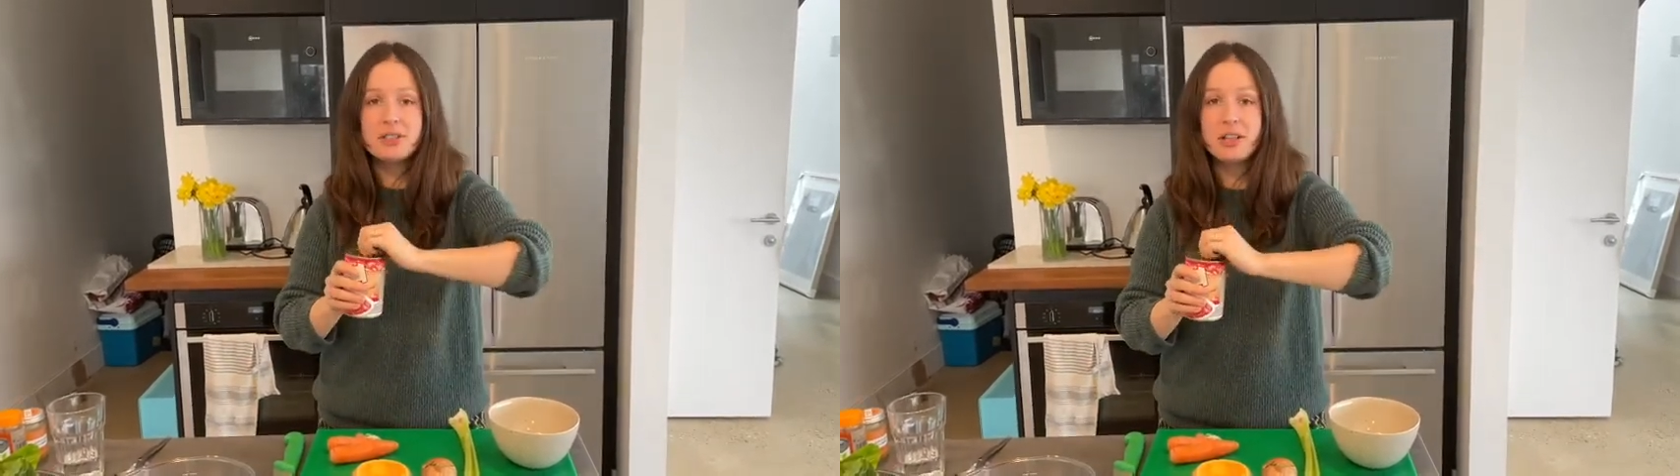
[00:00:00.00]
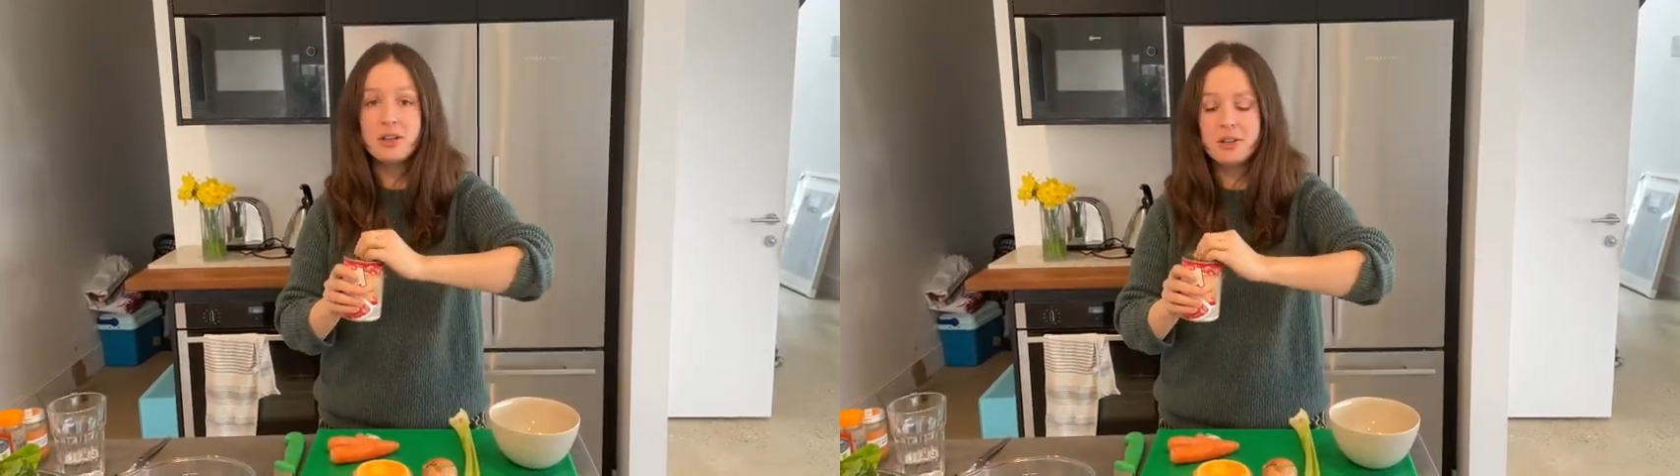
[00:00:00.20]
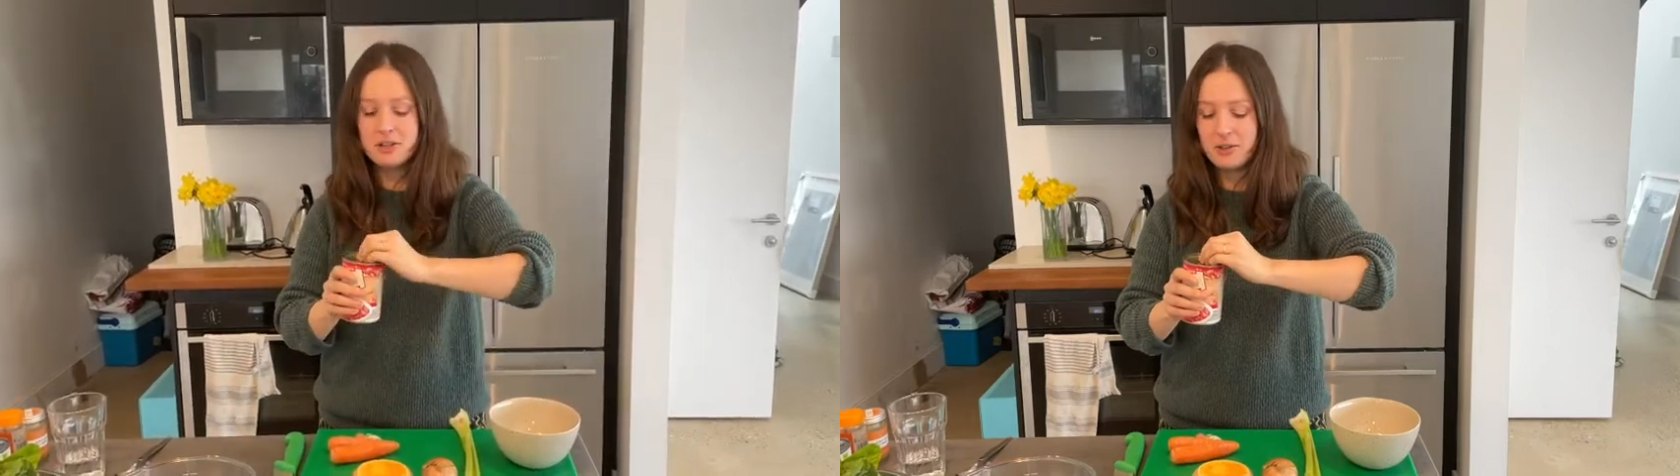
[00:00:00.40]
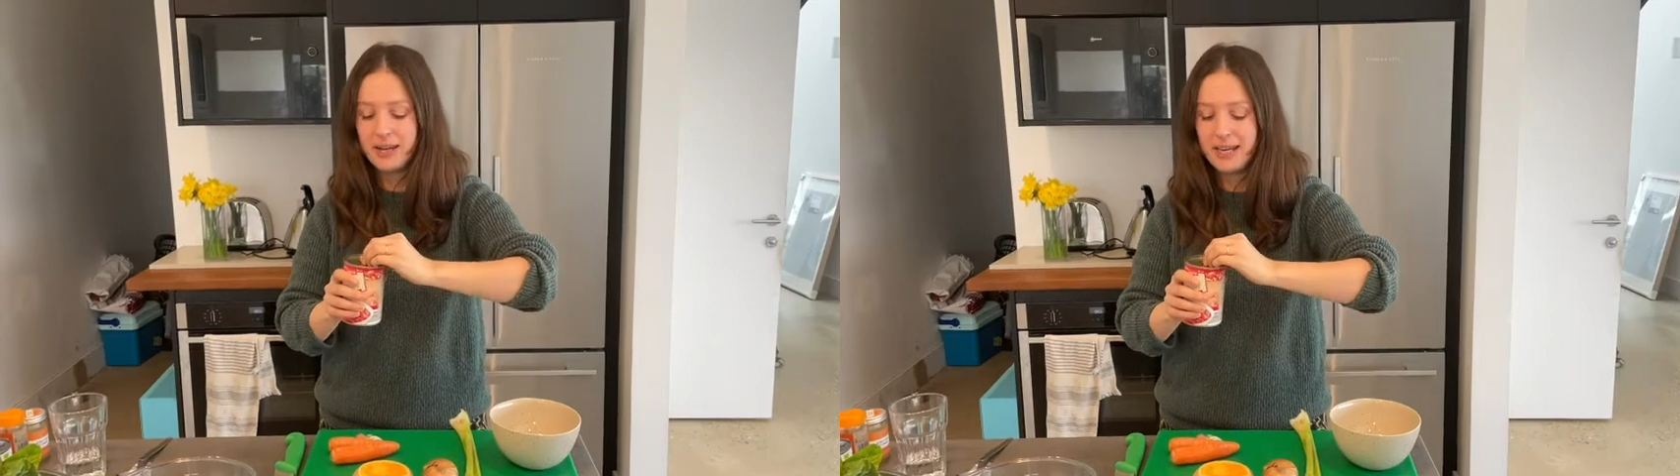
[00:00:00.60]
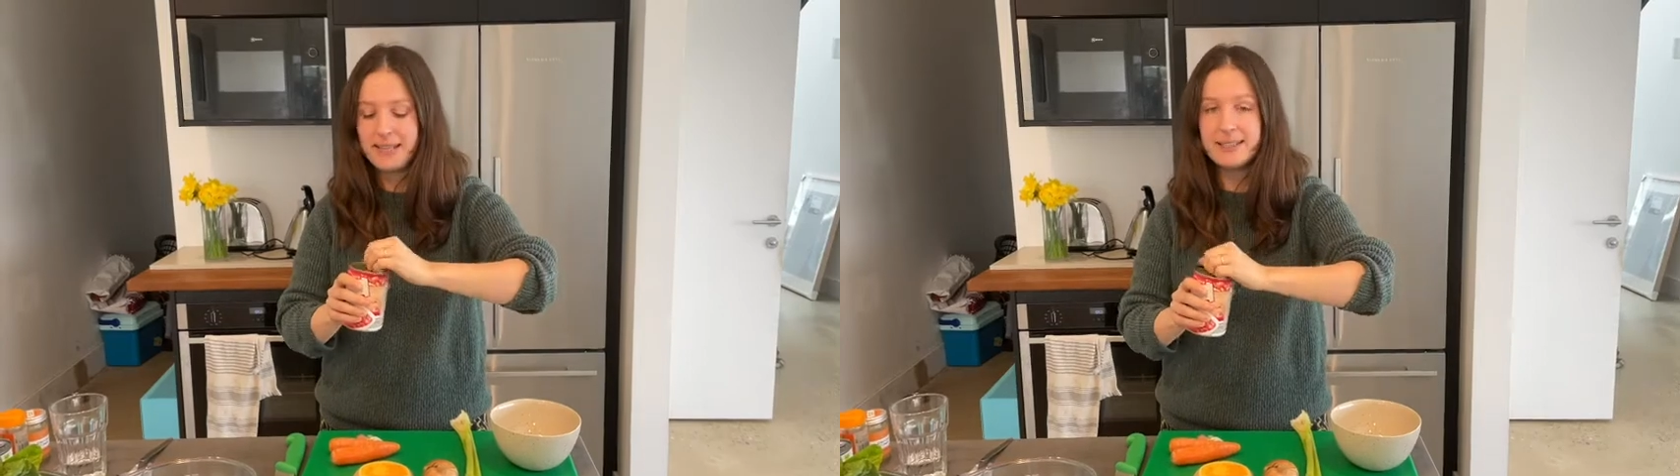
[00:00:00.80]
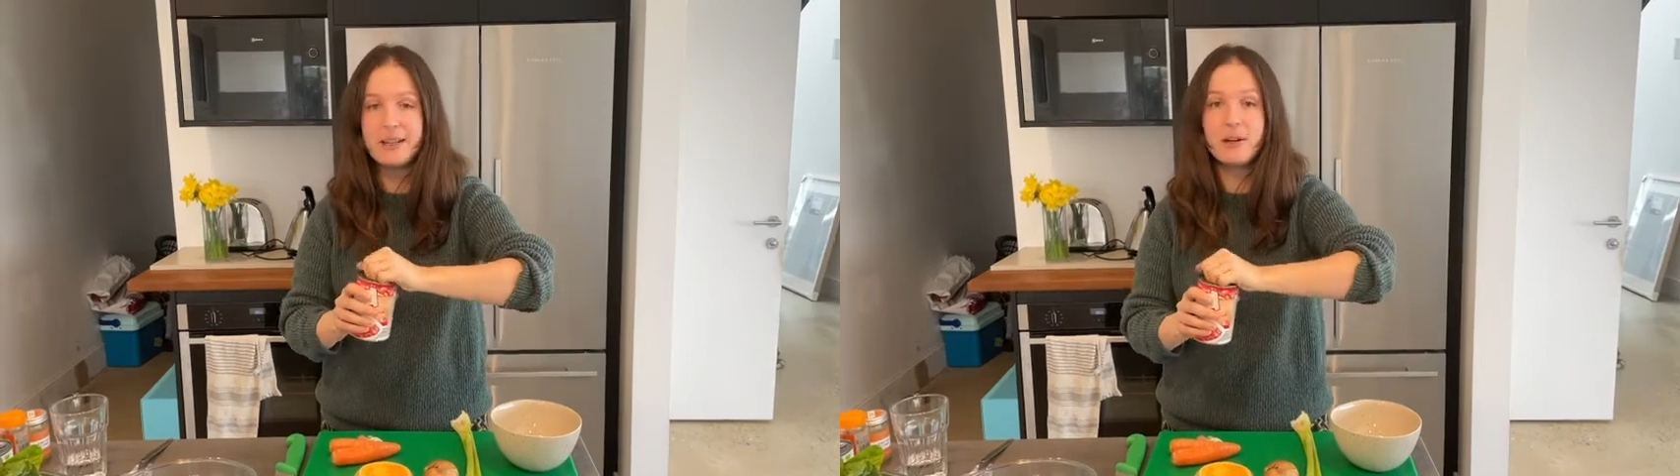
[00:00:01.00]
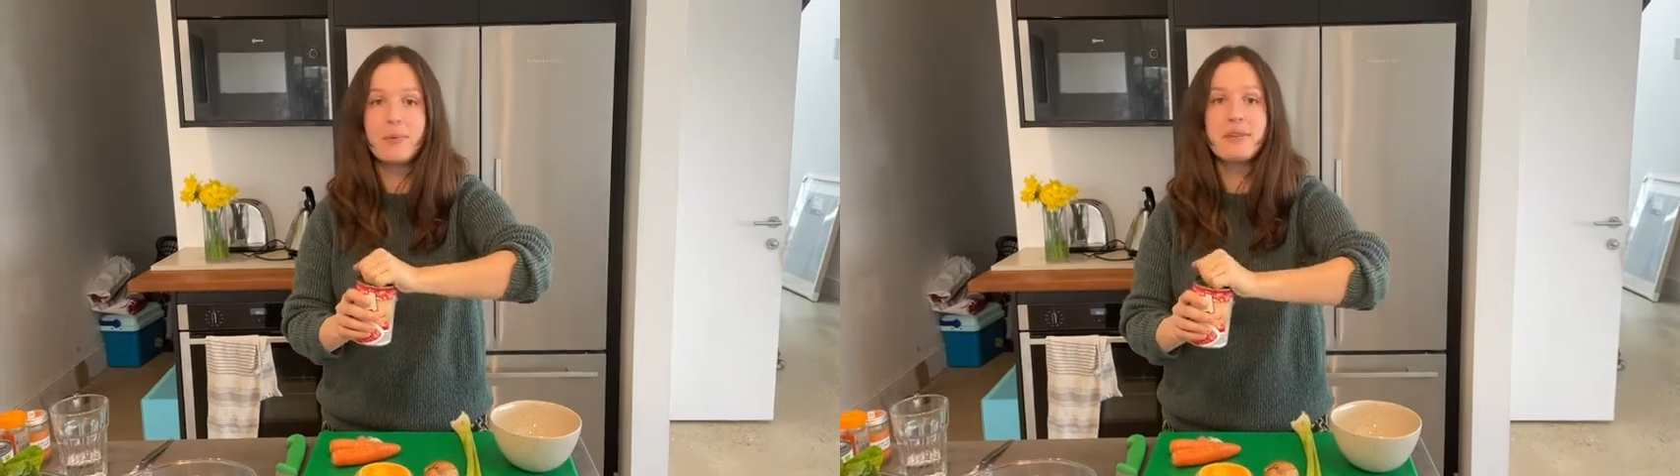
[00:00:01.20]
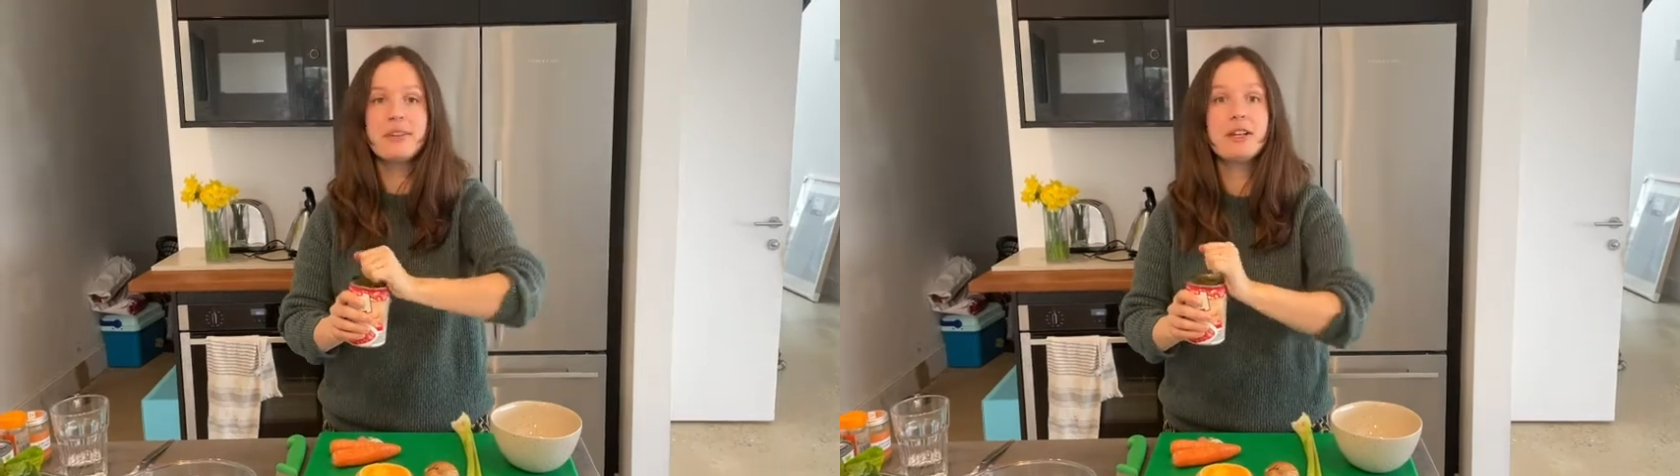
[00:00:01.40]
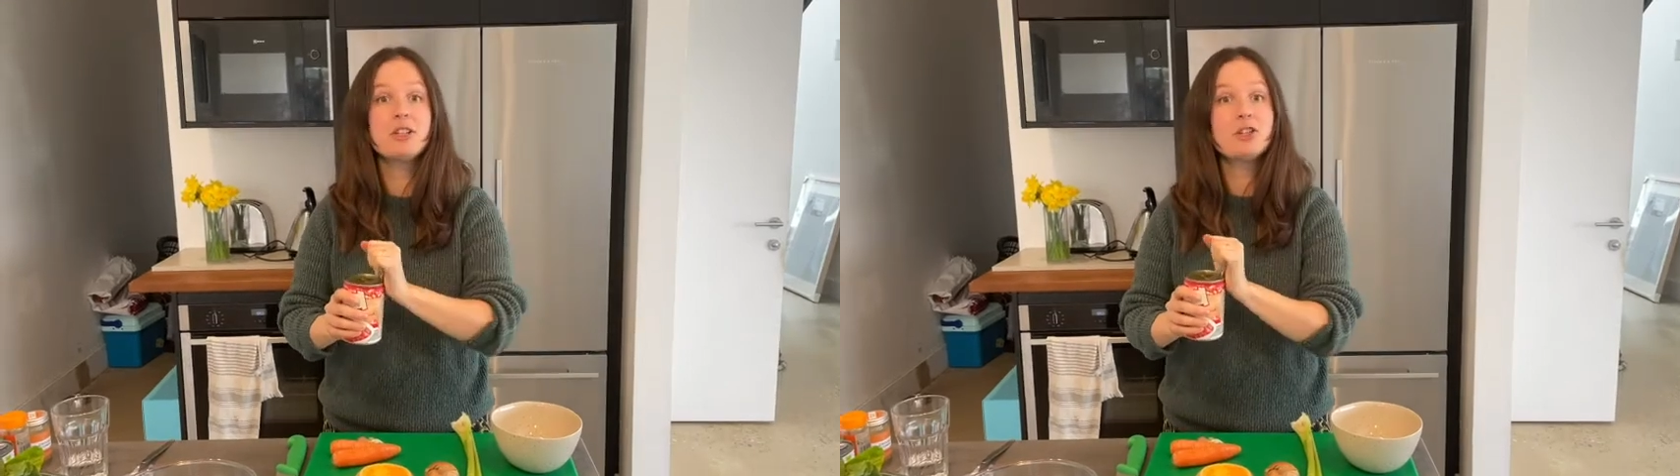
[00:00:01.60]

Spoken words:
going to heat up the